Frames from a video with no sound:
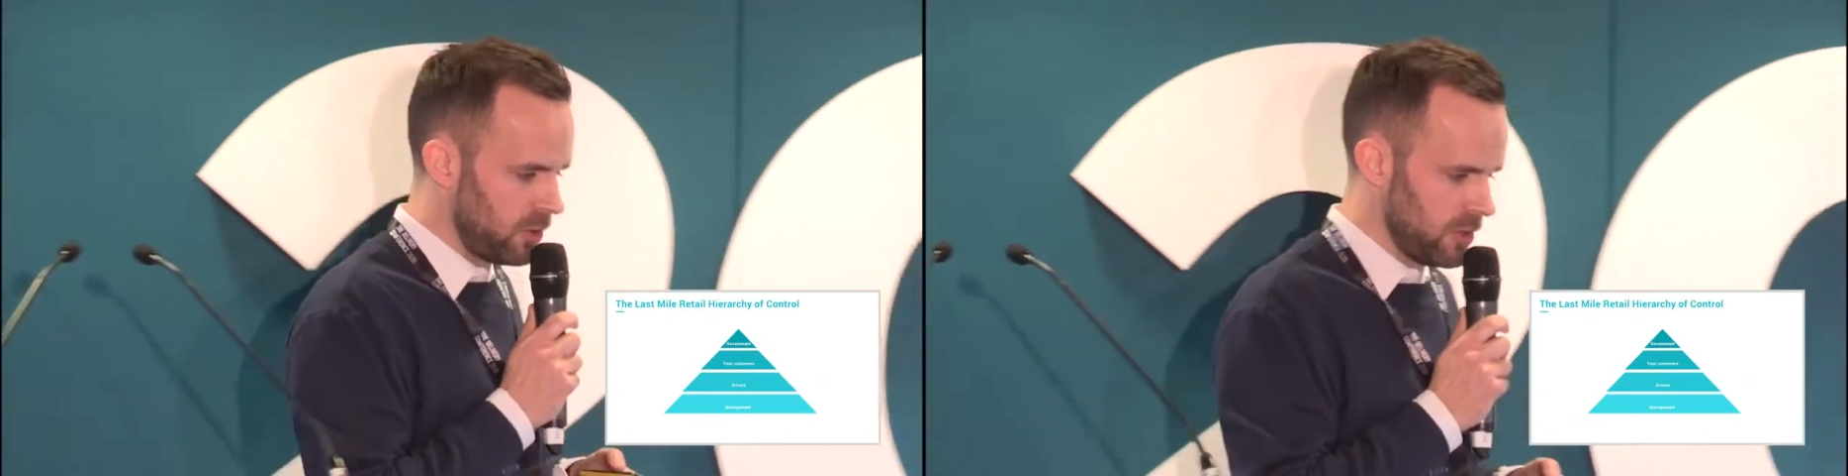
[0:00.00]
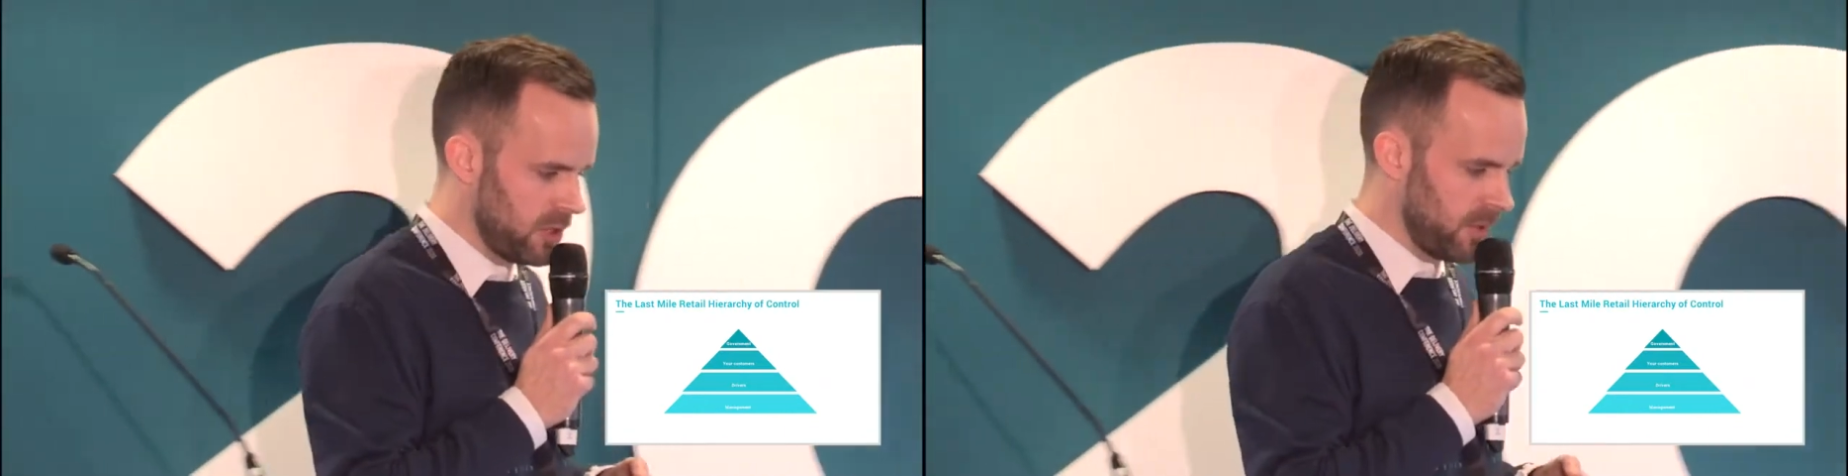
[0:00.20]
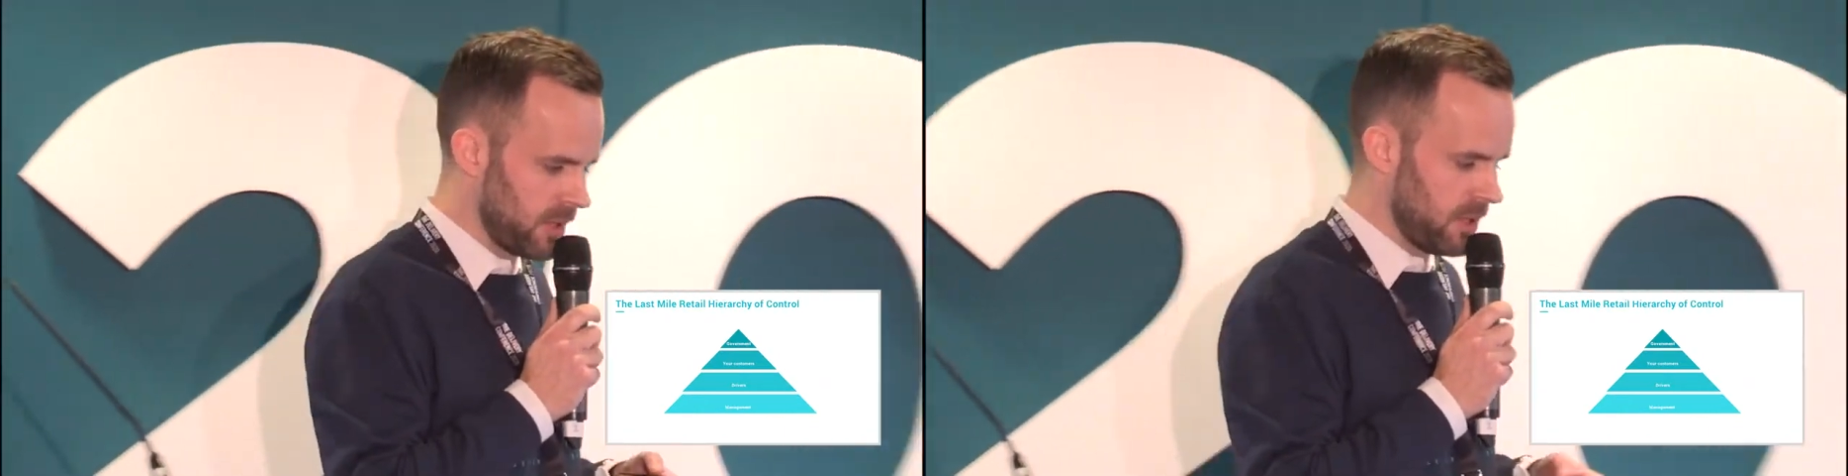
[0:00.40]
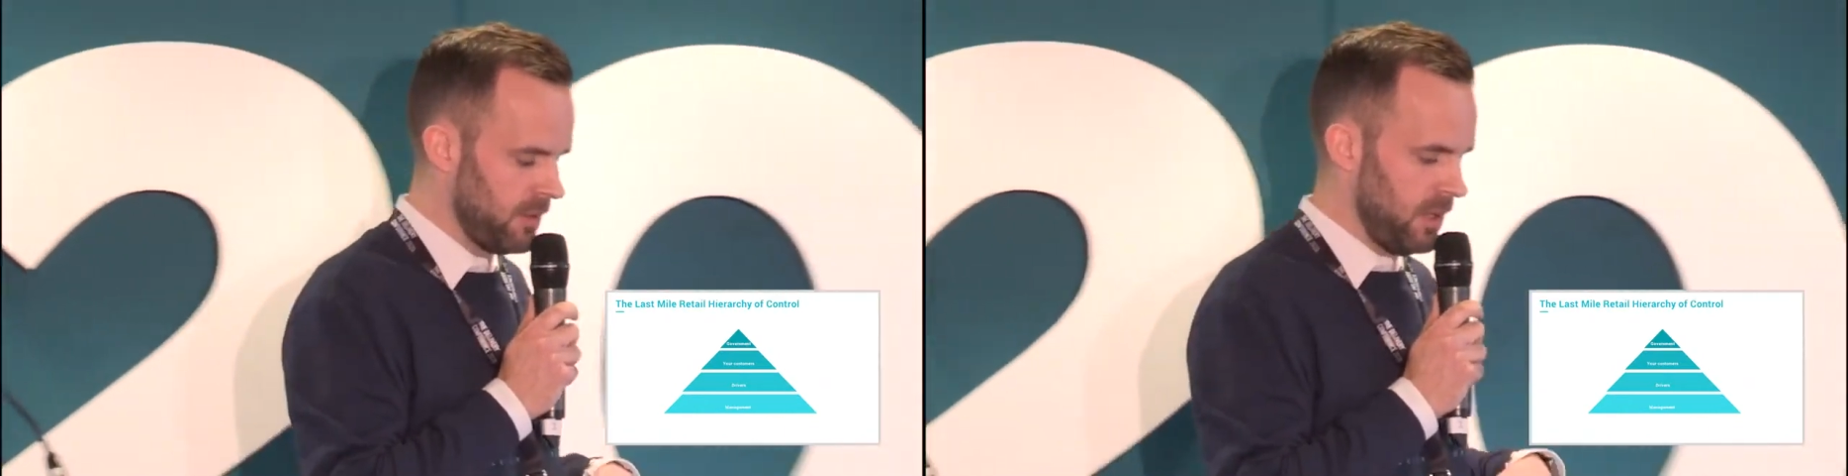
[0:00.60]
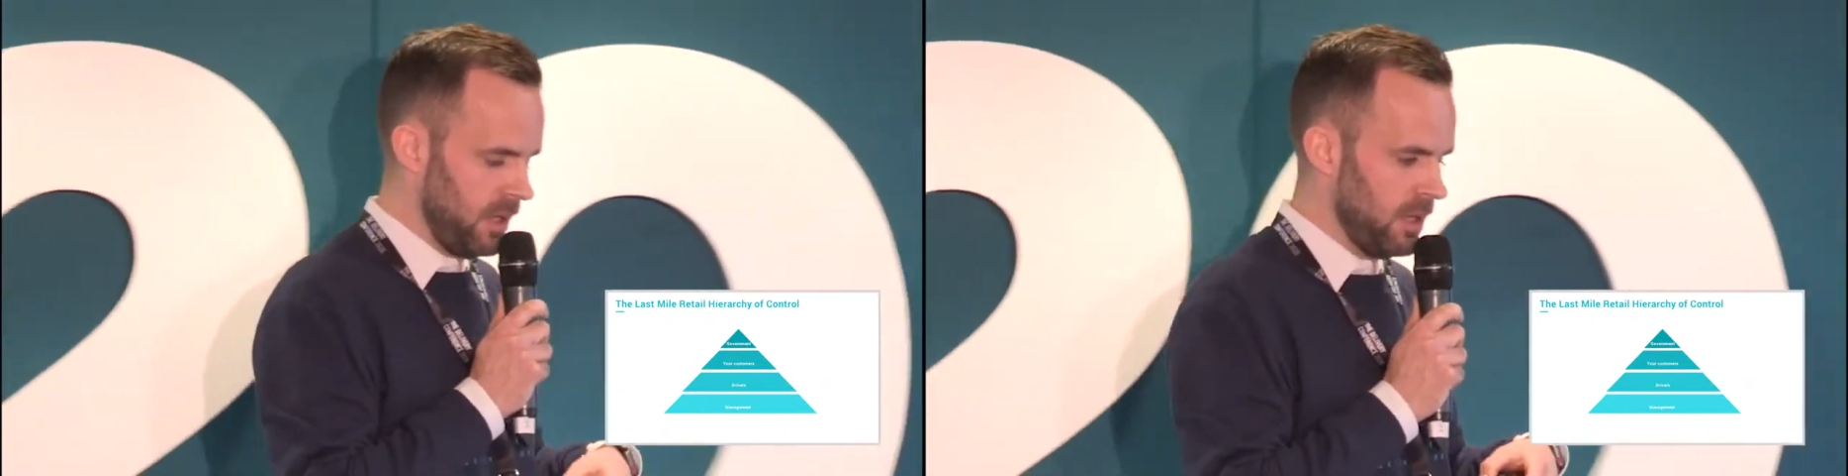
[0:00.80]
customers.
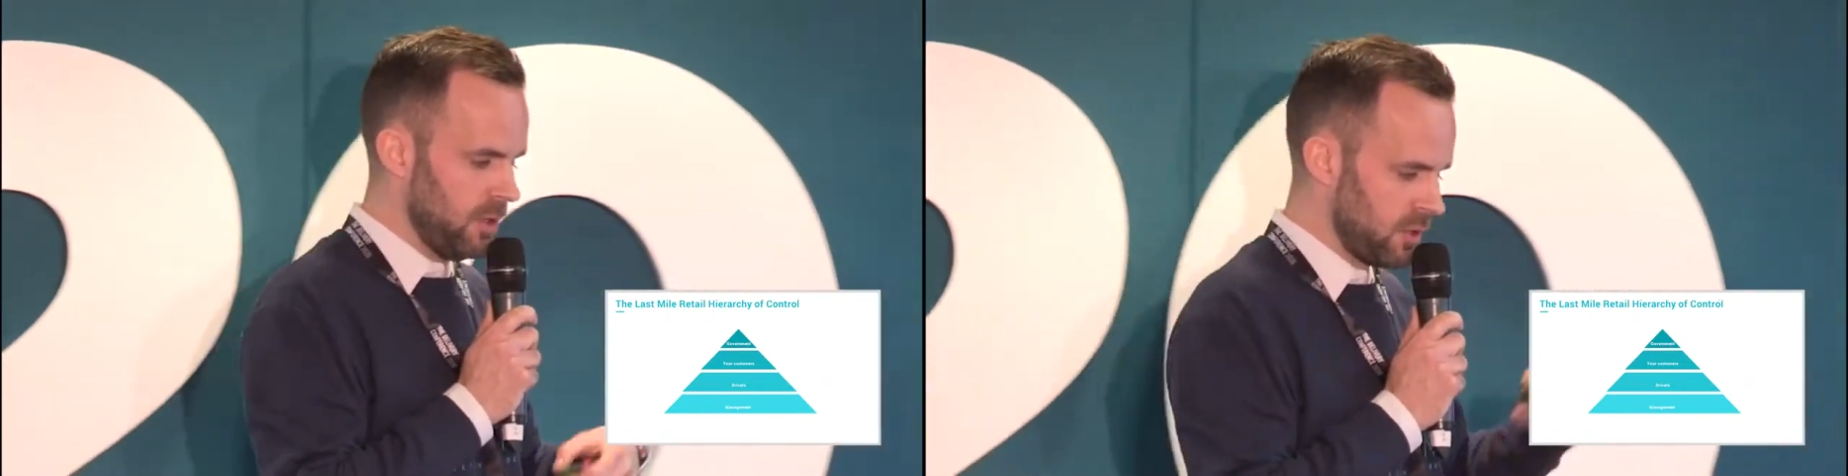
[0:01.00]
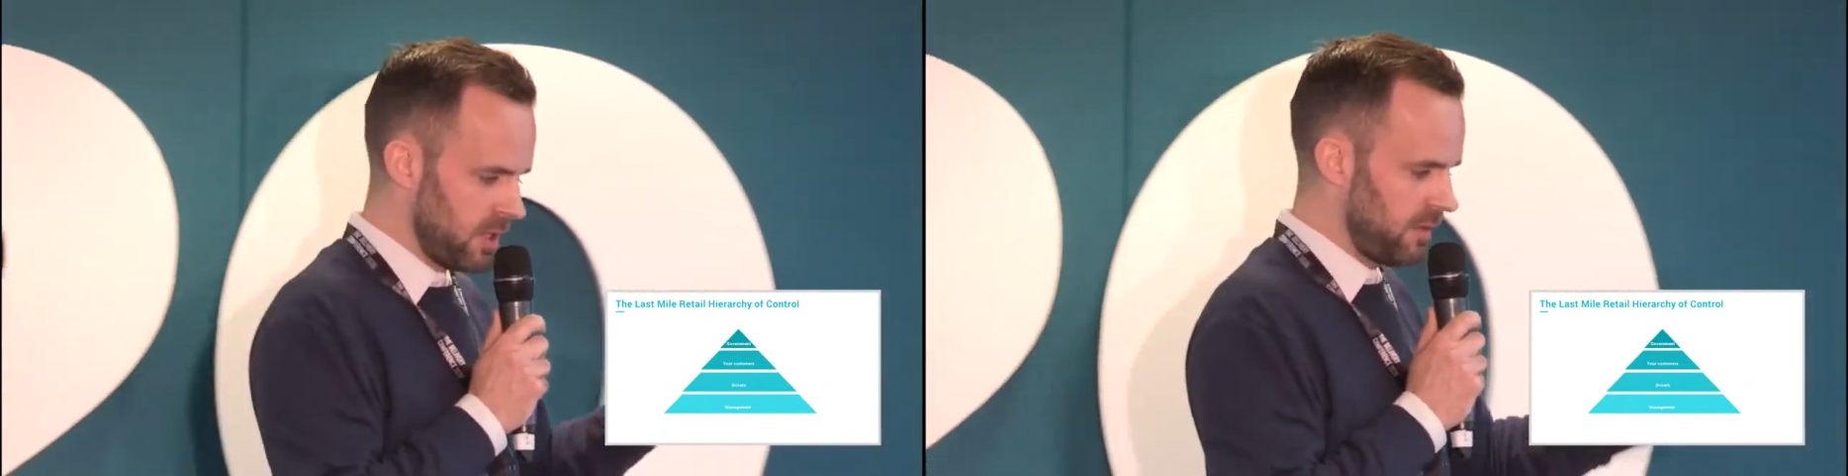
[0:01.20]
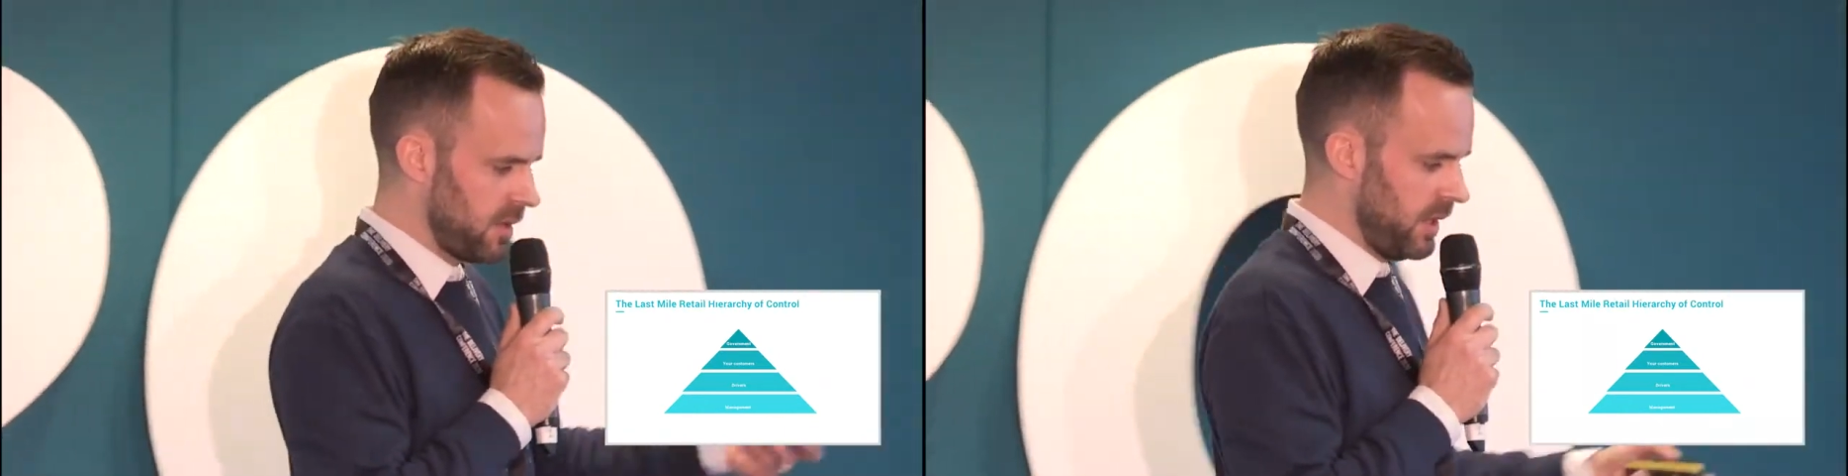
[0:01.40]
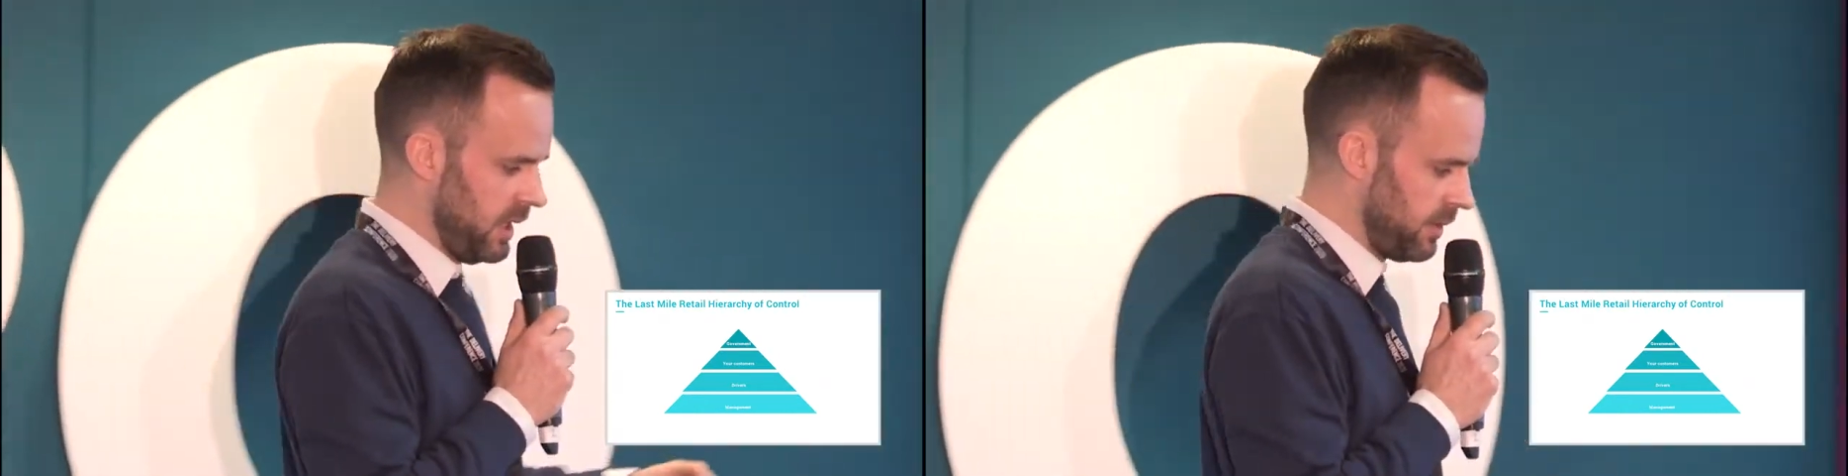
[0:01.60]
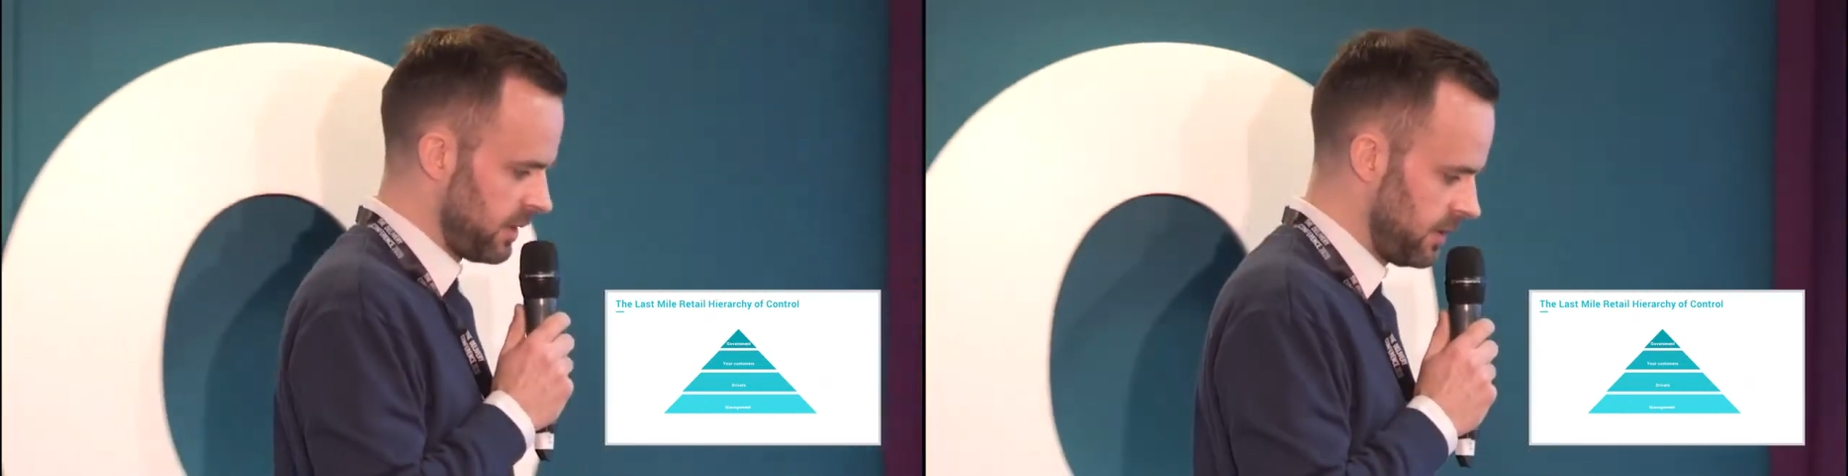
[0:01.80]
You just have to
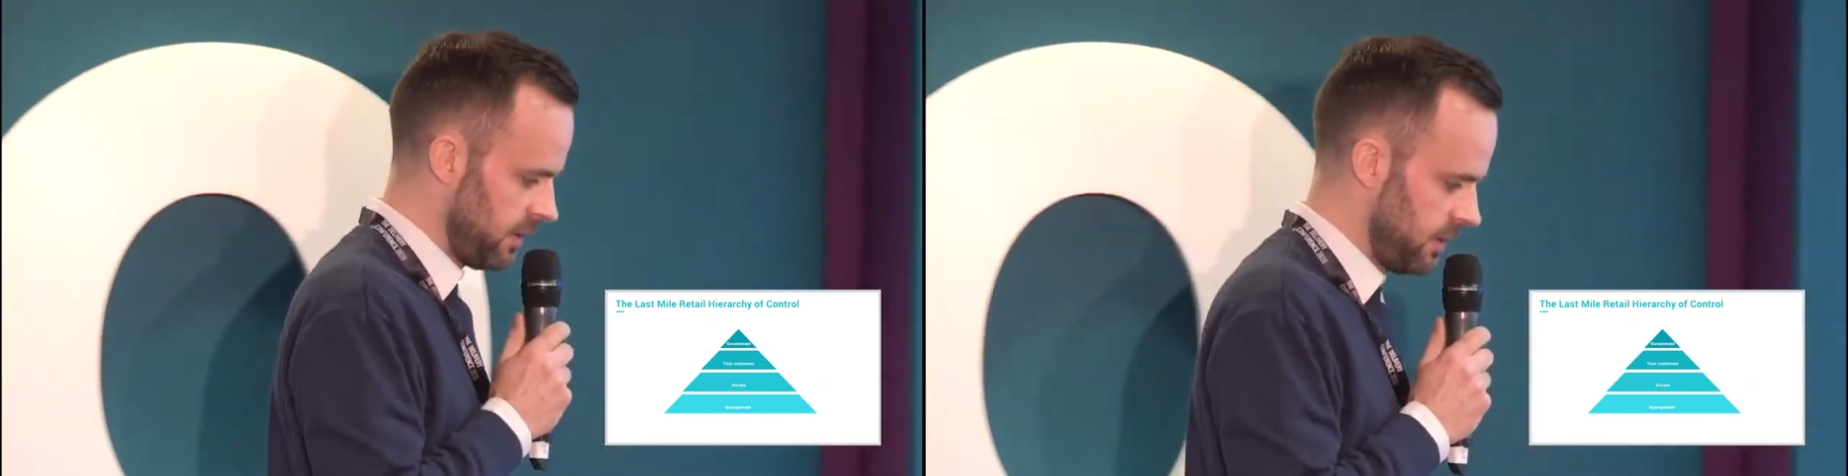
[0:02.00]
believe it.